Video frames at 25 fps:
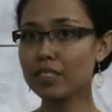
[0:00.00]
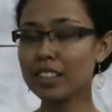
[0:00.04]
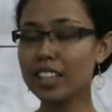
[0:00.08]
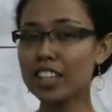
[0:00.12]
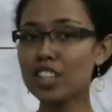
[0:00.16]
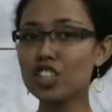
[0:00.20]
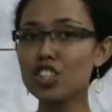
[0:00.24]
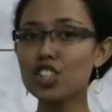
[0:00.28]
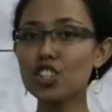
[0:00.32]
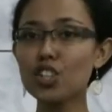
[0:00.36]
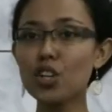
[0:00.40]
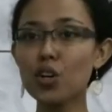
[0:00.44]

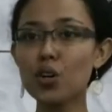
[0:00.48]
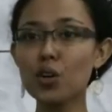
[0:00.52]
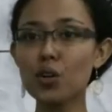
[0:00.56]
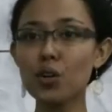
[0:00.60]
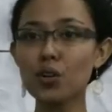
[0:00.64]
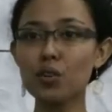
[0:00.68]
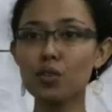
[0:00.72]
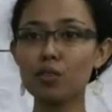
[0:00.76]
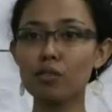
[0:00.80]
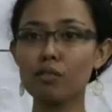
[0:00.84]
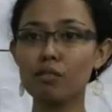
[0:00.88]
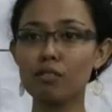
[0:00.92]
there's
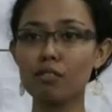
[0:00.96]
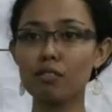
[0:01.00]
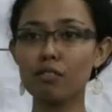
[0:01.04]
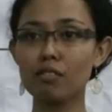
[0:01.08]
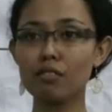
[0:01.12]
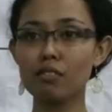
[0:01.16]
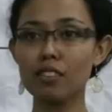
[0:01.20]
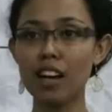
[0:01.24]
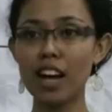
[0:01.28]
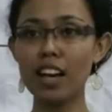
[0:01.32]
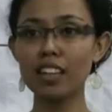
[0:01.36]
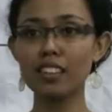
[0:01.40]
no
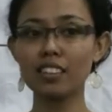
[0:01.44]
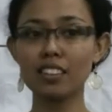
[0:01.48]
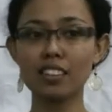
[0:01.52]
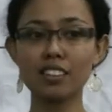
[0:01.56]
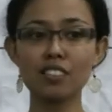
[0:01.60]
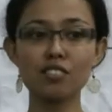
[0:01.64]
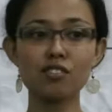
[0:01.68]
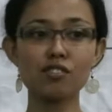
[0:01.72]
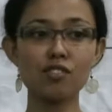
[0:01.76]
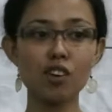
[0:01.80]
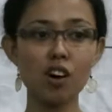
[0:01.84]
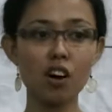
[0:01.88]
right
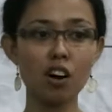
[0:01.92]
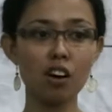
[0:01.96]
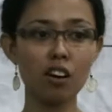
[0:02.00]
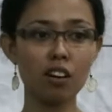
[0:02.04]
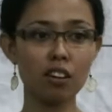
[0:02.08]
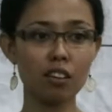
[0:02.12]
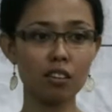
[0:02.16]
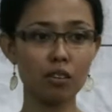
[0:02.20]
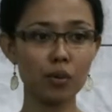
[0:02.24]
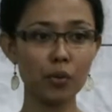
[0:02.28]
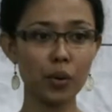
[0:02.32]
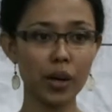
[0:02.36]
and
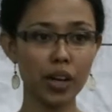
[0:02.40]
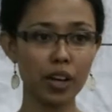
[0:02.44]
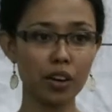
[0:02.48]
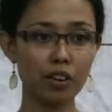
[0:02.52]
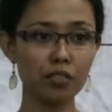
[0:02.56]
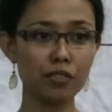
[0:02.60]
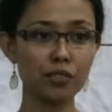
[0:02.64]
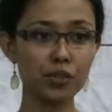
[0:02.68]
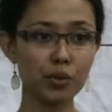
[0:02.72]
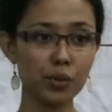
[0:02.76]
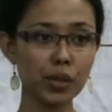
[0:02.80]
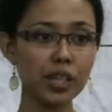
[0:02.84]
wrong way
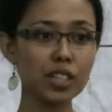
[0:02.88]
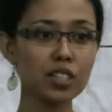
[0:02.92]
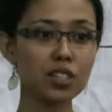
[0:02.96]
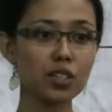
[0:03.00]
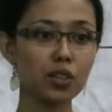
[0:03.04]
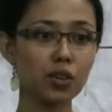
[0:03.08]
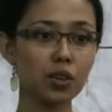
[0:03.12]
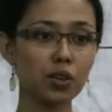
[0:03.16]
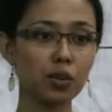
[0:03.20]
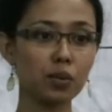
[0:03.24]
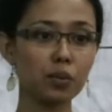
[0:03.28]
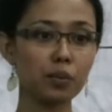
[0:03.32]
of doing
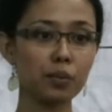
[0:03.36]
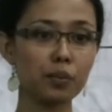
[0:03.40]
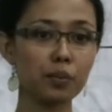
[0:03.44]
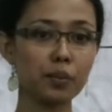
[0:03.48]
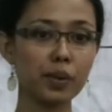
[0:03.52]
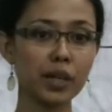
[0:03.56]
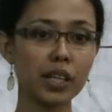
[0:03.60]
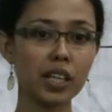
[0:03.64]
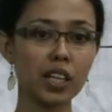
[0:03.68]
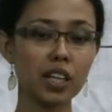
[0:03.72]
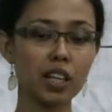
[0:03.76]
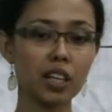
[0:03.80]
so,
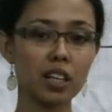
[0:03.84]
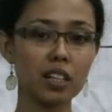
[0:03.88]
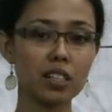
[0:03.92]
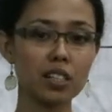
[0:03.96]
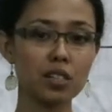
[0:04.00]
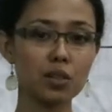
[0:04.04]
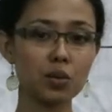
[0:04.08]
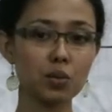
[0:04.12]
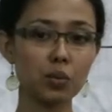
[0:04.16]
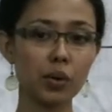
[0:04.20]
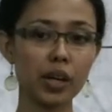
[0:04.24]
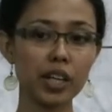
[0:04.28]

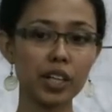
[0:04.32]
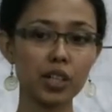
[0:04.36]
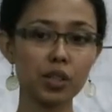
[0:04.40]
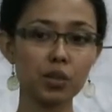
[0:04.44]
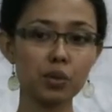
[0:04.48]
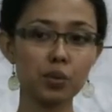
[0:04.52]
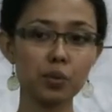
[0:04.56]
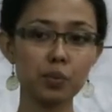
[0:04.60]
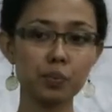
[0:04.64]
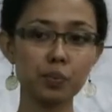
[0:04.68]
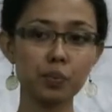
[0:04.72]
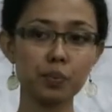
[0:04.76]
because when
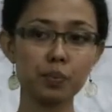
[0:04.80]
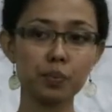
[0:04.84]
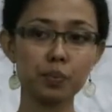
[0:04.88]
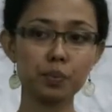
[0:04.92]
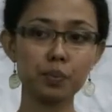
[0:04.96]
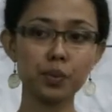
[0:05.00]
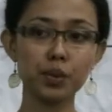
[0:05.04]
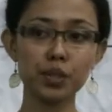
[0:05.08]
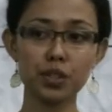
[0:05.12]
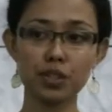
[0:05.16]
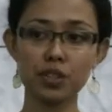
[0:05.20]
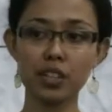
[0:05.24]
you
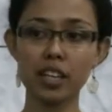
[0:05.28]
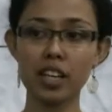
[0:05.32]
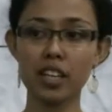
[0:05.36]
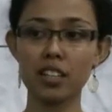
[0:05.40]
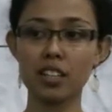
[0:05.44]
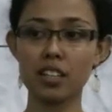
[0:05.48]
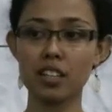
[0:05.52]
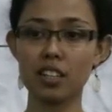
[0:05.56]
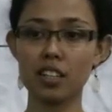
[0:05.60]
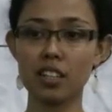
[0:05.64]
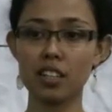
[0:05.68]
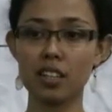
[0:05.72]
put
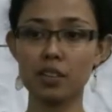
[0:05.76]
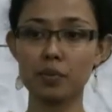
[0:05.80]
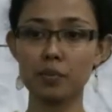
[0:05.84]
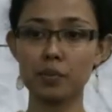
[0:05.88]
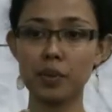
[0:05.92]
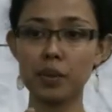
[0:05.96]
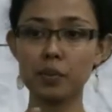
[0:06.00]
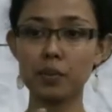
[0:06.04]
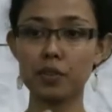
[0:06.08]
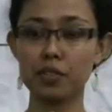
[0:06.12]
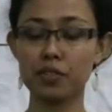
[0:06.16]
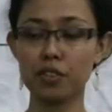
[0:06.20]
together
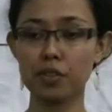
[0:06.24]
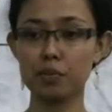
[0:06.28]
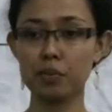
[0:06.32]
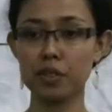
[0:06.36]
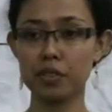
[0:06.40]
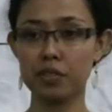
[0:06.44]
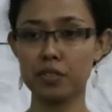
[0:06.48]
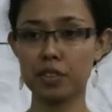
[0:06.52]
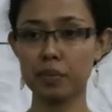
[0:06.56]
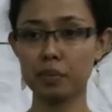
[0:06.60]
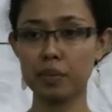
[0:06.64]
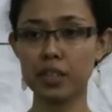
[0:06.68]
people from
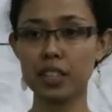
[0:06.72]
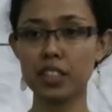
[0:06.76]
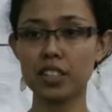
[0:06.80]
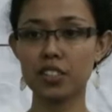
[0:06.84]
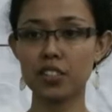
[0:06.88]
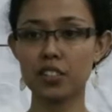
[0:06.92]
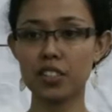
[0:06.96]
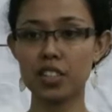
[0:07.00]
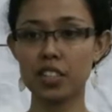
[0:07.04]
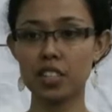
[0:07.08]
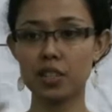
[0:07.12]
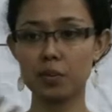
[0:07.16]
different
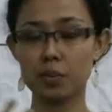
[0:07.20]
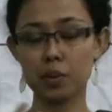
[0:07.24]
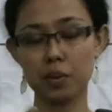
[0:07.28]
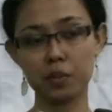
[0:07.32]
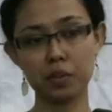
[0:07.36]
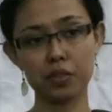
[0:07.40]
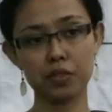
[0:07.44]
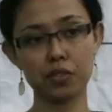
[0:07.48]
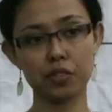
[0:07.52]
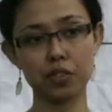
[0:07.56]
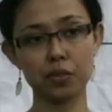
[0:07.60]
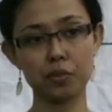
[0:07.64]
ministries,
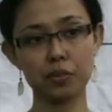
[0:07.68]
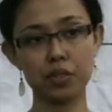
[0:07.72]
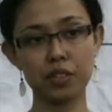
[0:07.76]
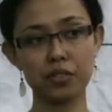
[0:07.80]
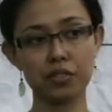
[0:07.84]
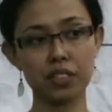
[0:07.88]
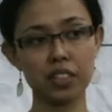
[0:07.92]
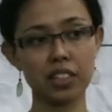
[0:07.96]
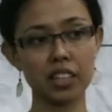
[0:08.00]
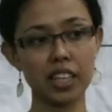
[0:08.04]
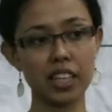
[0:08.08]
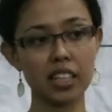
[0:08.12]
people from
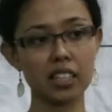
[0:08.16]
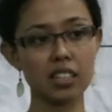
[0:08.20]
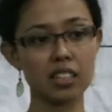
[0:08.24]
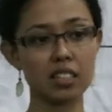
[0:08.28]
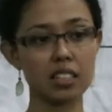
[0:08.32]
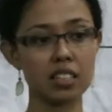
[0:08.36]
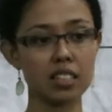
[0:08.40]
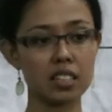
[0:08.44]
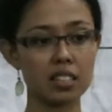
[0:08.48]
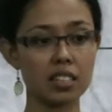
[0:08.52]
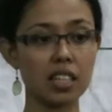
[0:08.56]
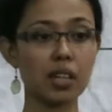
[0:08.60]
different
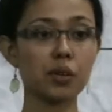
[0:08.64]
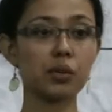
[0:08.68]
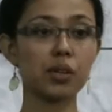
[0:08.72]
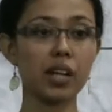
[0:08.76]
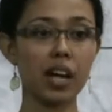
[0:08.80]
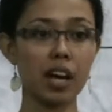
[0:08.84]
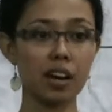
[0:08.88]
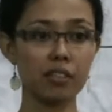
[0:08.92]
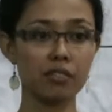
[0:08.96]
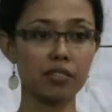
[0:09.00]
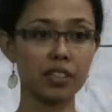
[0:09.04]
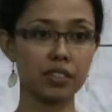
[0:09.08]
agencies, they
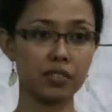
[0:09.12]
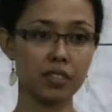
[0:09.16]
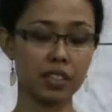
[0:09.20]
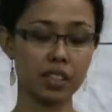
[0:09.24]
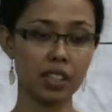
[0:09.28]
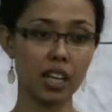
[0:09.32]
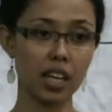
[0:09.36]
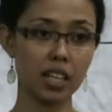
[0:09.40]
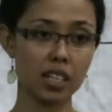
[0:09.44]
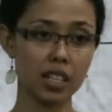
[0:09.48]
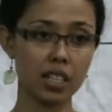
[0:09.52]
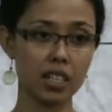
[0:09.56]
would have
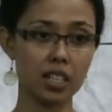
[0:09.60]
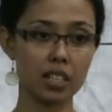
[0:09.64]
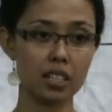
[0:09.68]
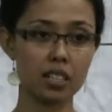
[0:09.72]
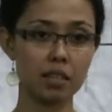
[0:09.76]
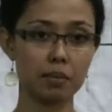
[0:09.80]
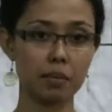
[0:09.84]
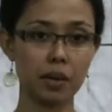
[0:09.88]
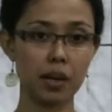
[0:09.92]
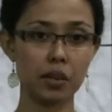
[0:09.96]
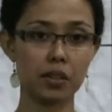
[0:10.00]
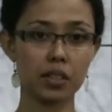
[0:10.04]
different
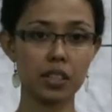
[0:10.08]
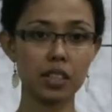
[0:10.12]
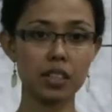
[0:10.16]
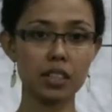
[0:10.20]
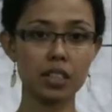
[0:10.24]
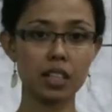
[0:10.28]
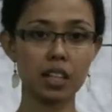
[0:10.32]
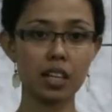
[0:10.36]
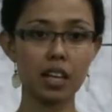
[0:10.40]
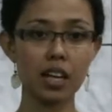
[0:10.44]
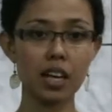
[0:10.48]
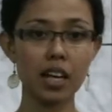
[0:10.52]
ideas about
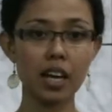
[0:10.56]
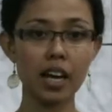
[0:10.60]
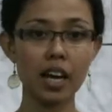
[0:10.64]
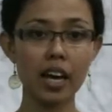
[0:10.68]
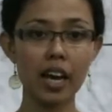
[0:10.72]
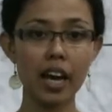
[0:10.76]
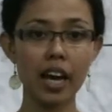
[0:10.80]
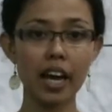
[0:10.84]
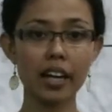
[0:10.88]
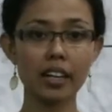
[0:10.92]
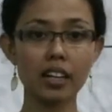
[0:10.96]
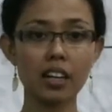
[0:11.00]
it.
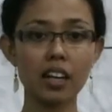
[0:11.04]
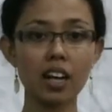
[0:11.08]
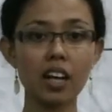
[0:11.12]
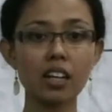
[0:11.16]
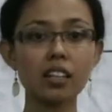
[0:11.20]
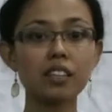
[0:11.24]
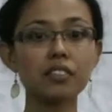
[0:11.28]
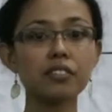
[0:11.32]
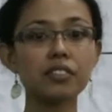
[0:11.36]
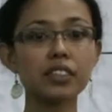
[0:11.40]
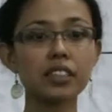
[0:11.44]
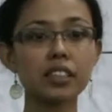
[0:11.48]
And a
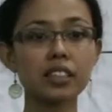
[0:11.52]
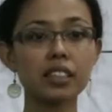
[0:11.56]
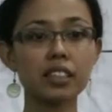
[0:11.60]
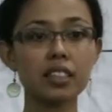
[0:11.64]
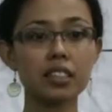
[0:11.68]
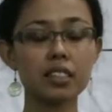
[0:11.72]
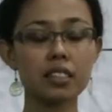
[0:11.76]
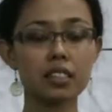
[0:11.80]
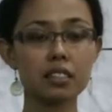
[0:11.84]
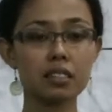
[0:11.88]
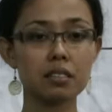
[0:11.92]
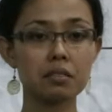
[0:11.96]
lot of it
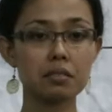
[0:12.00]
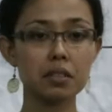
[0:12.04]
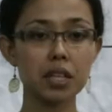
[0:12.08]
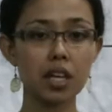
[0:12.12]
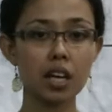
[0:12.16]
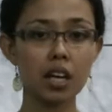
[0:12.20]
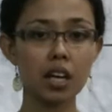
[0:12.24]
is